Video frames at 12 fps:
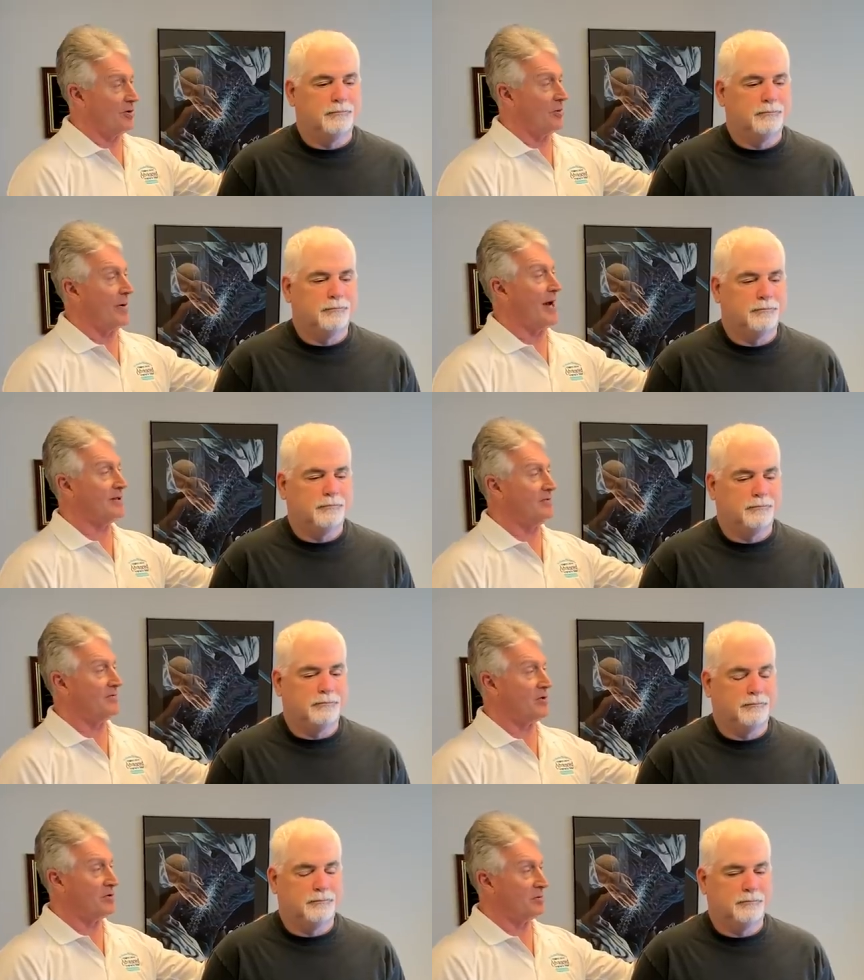Speaker 1: correct
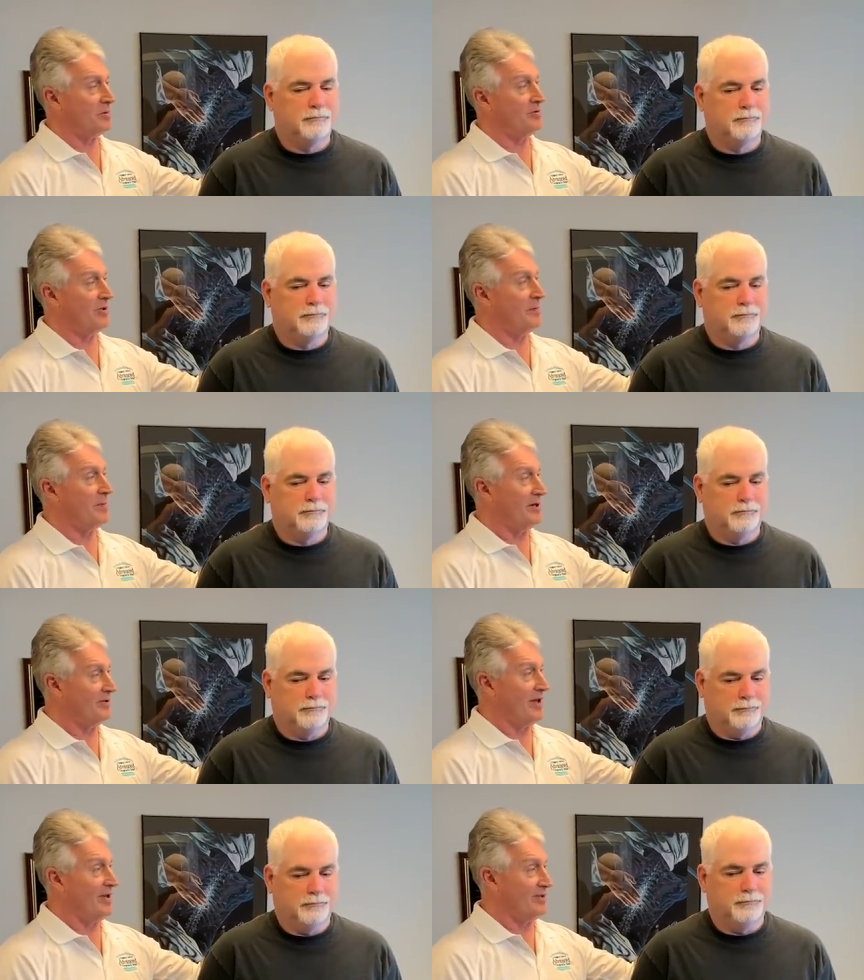vertebral
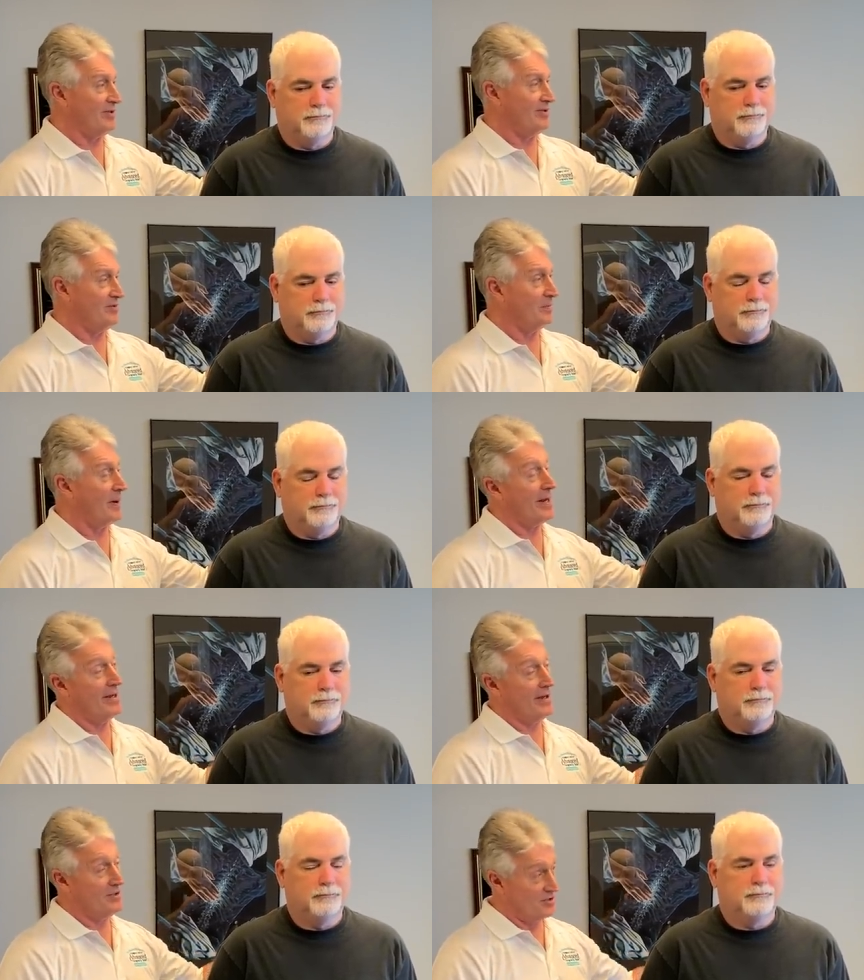subluxations by
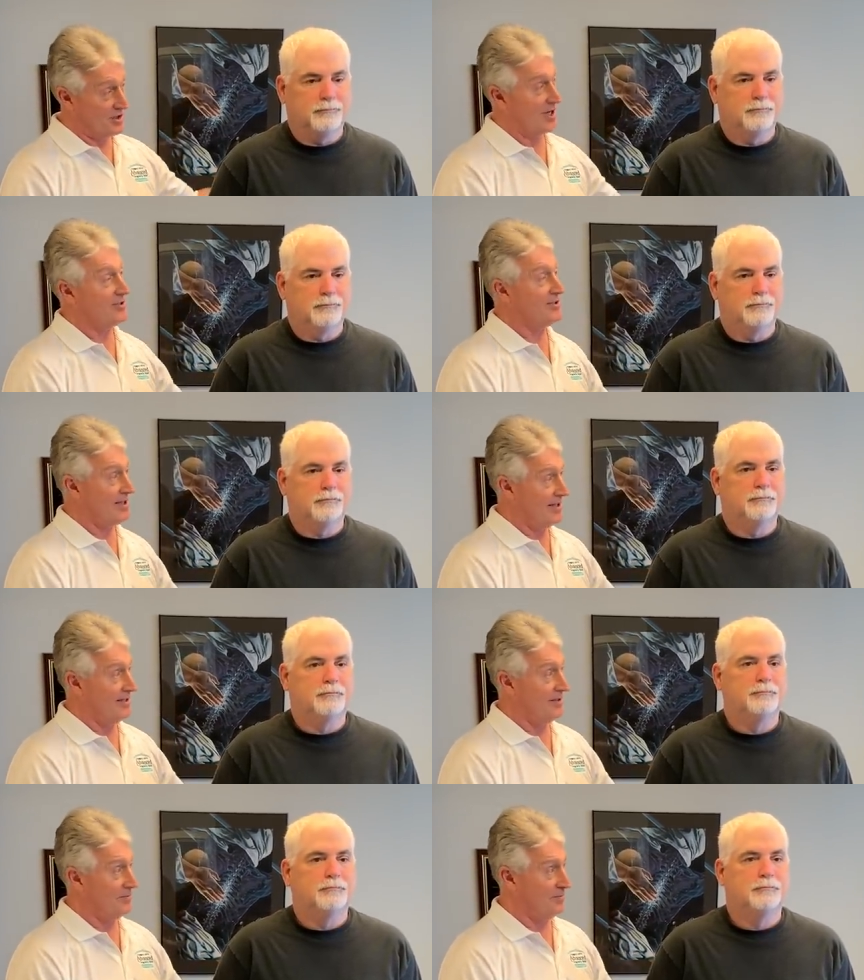
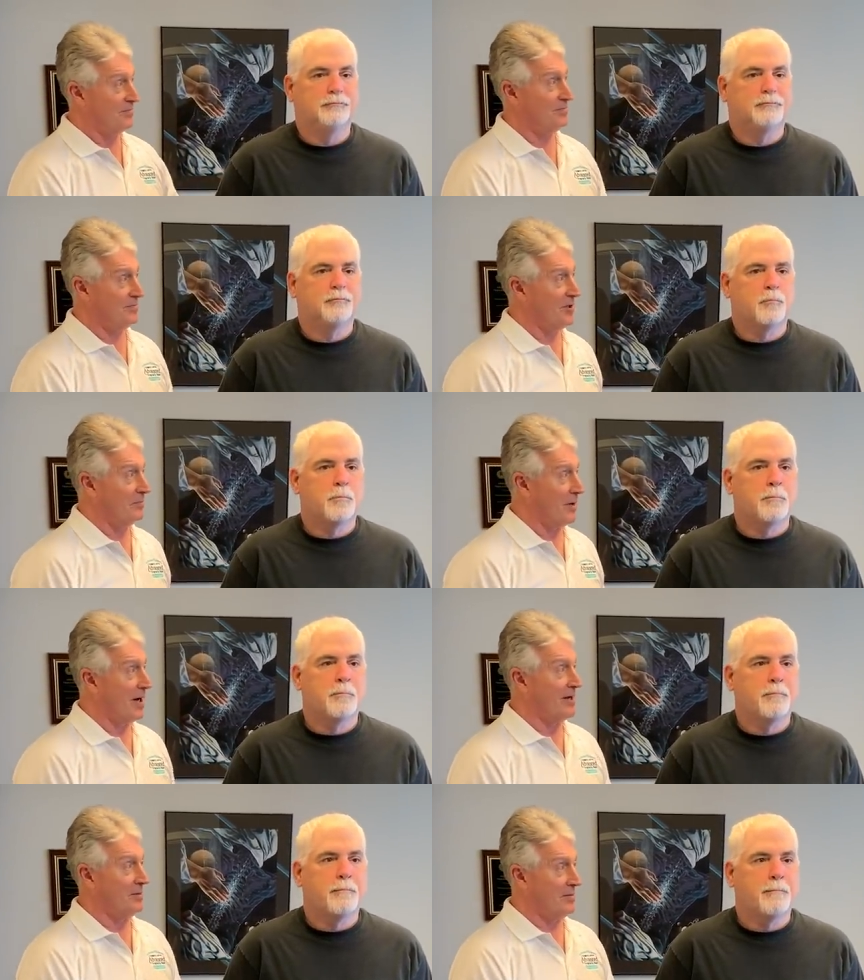adjusting the
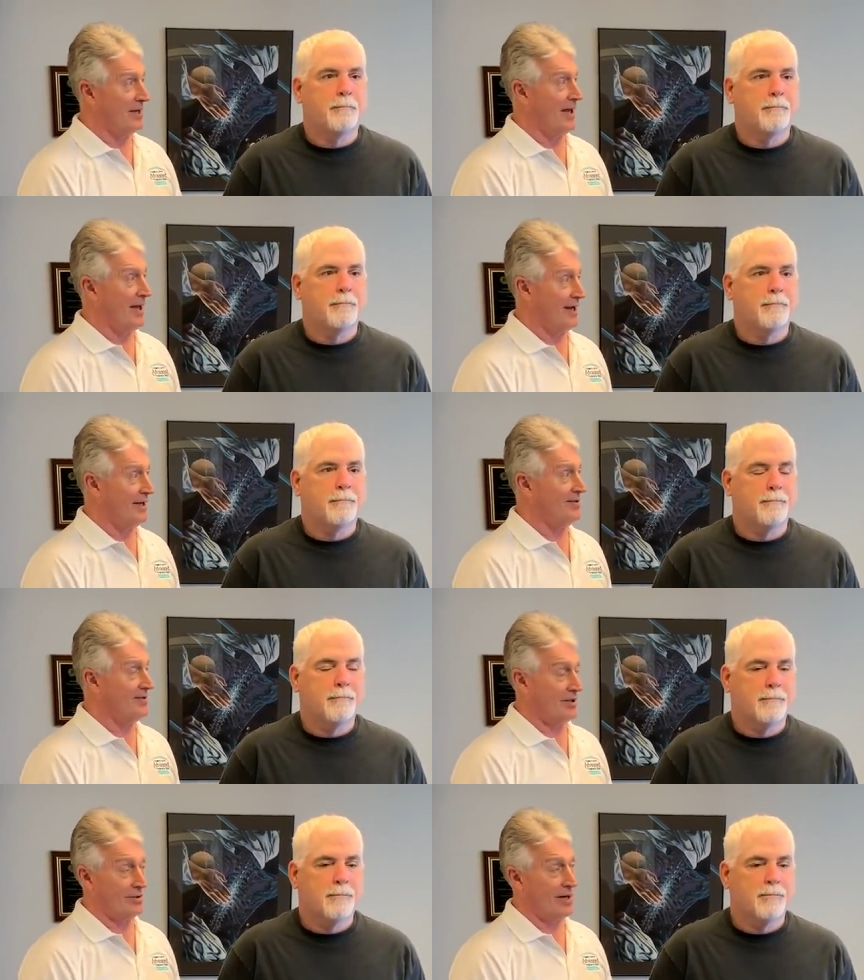body mechanics
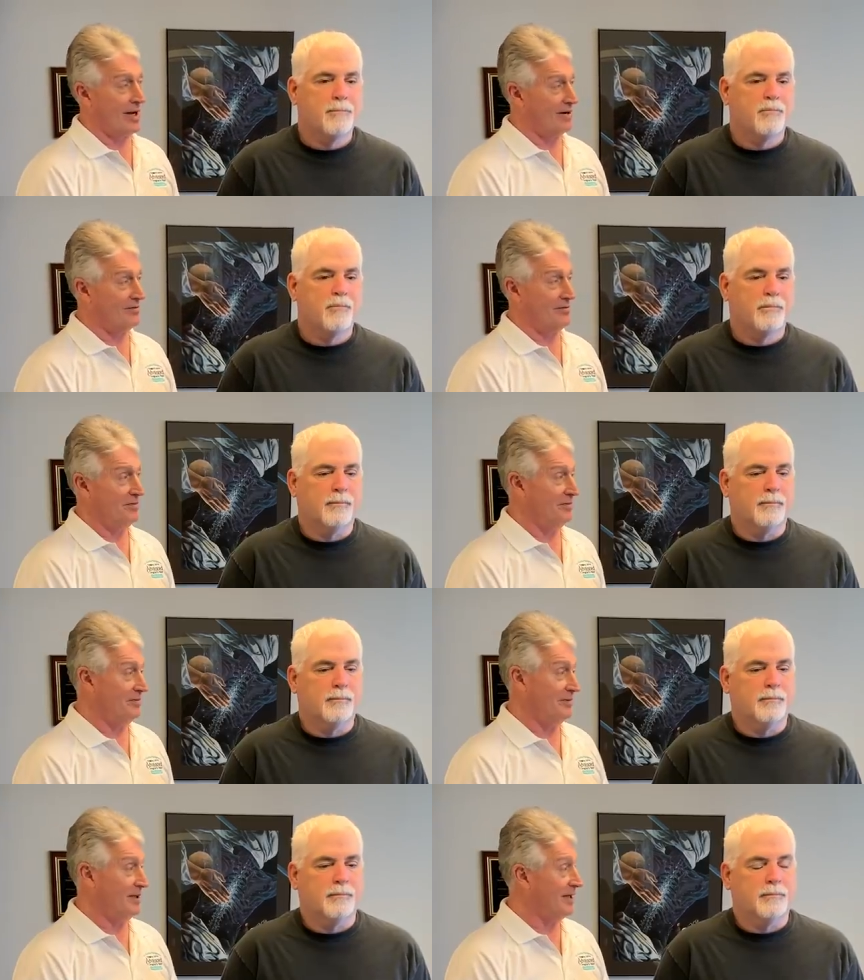that are out of
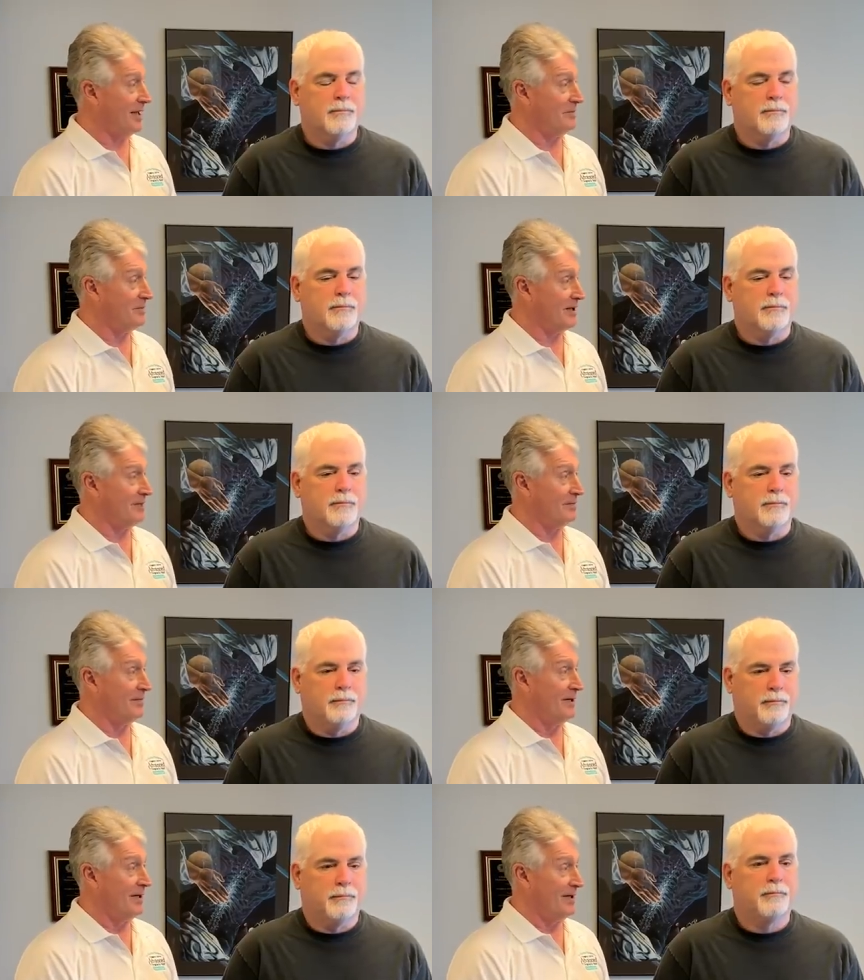alignment.
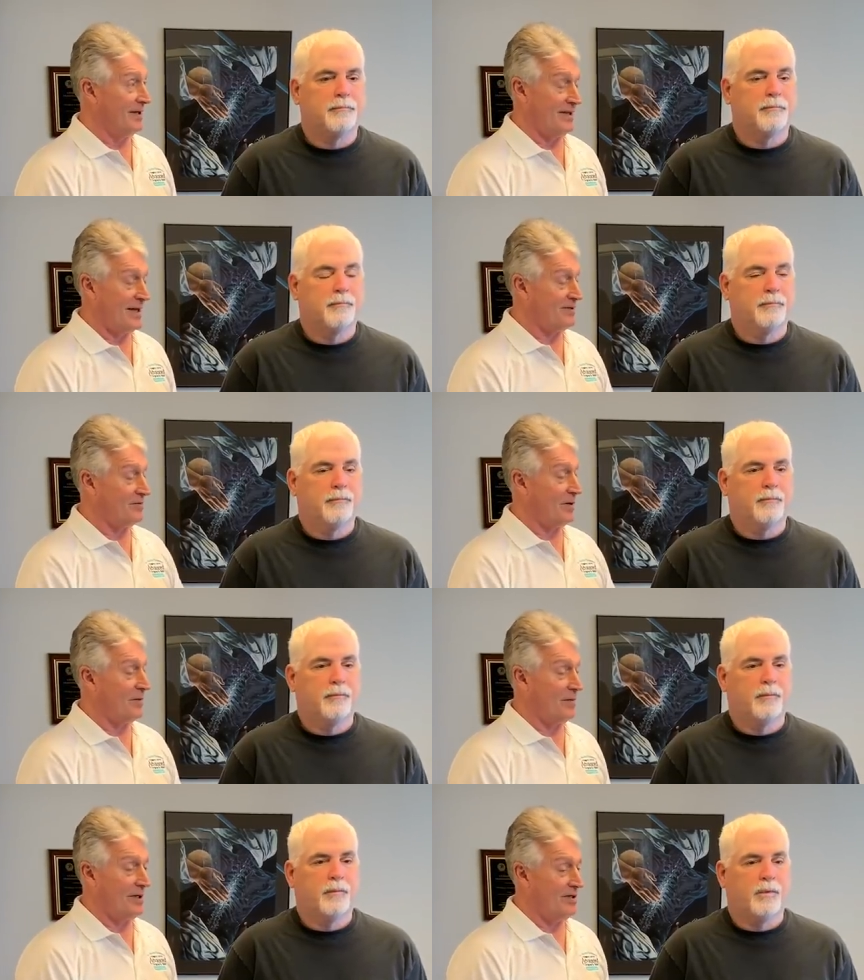And that's
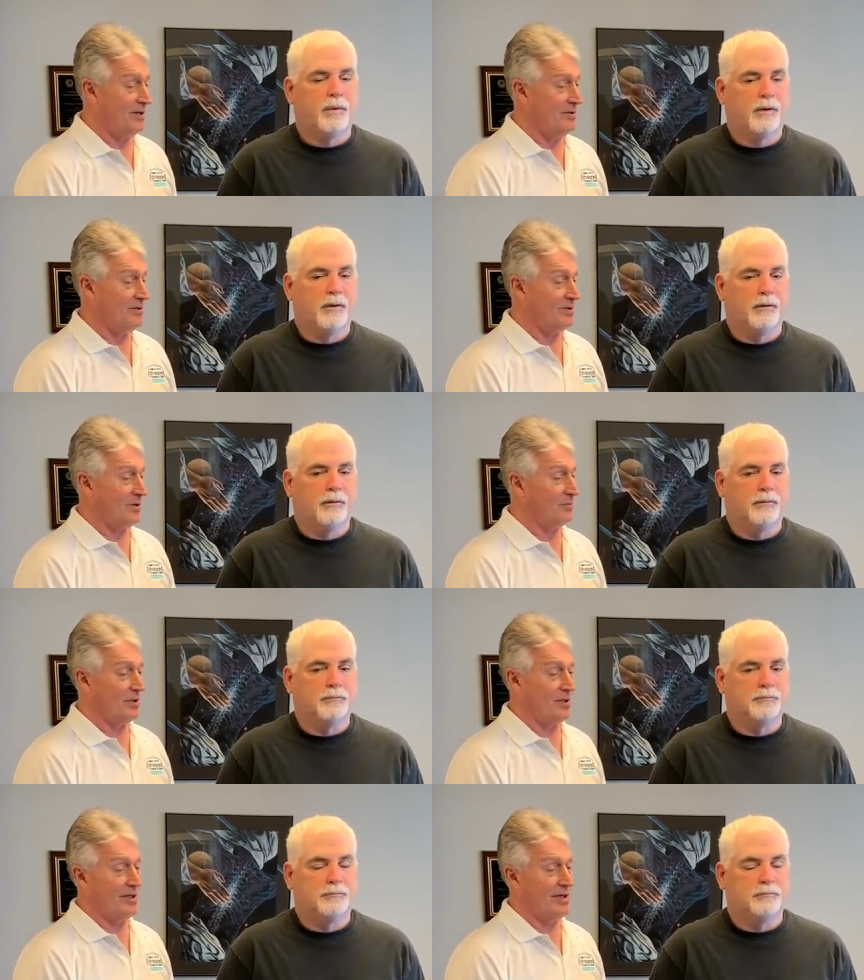what we do. So
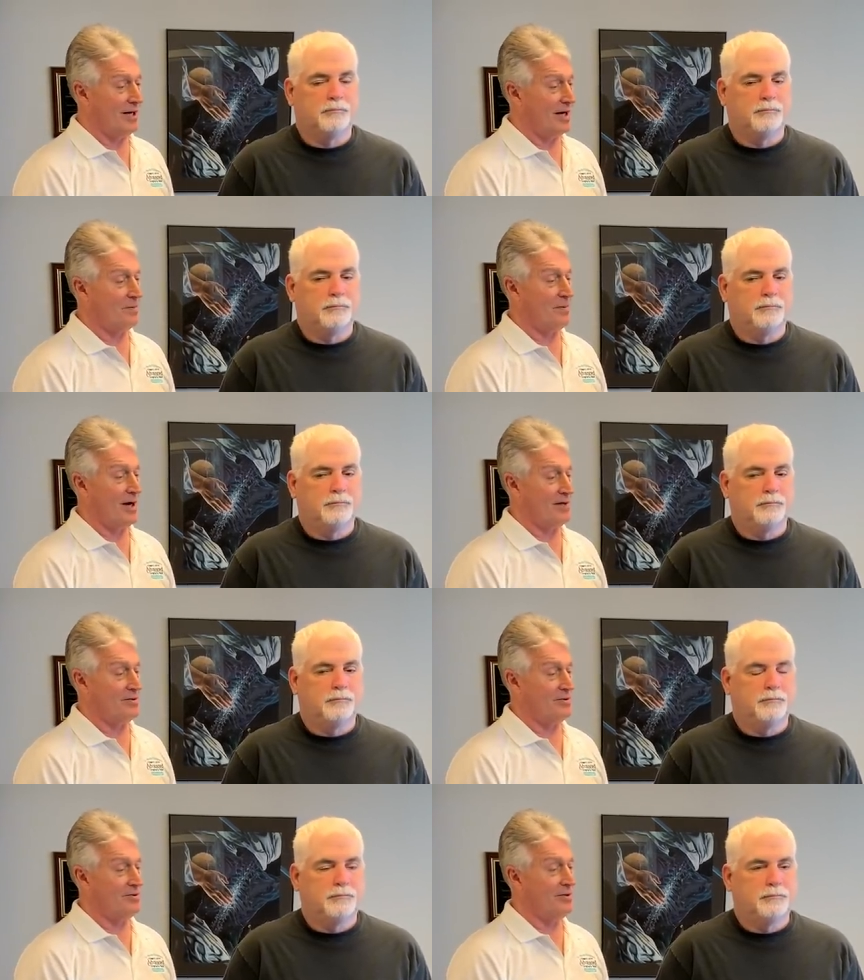really,
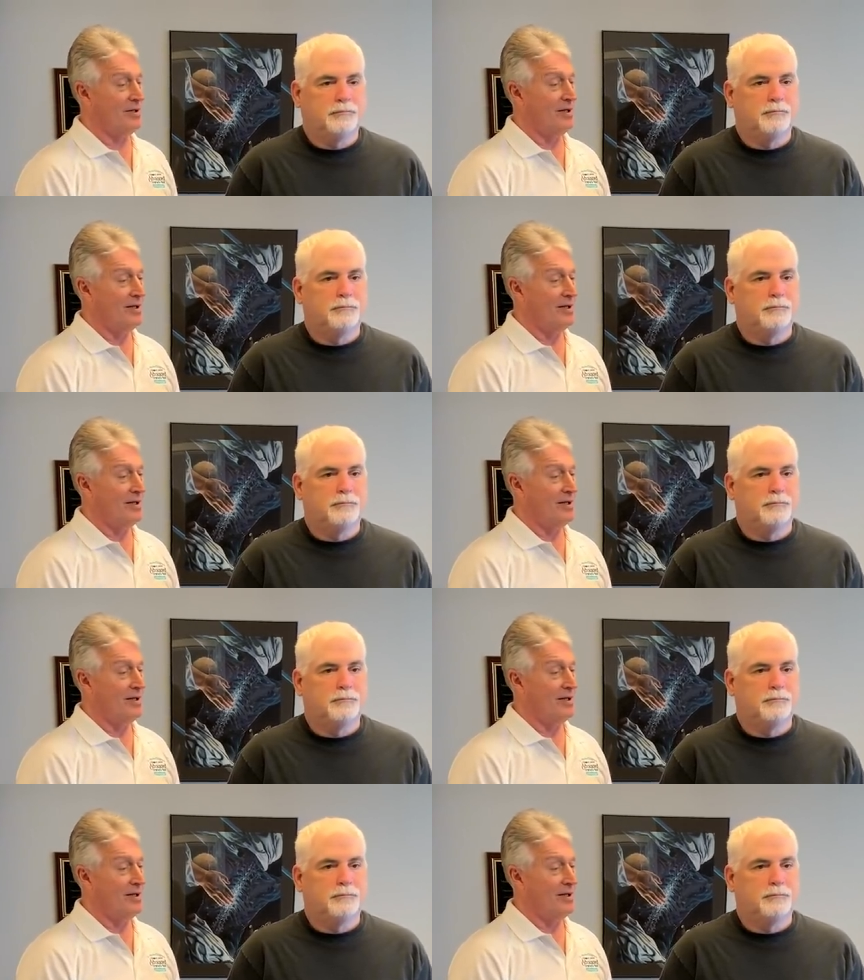chiropractors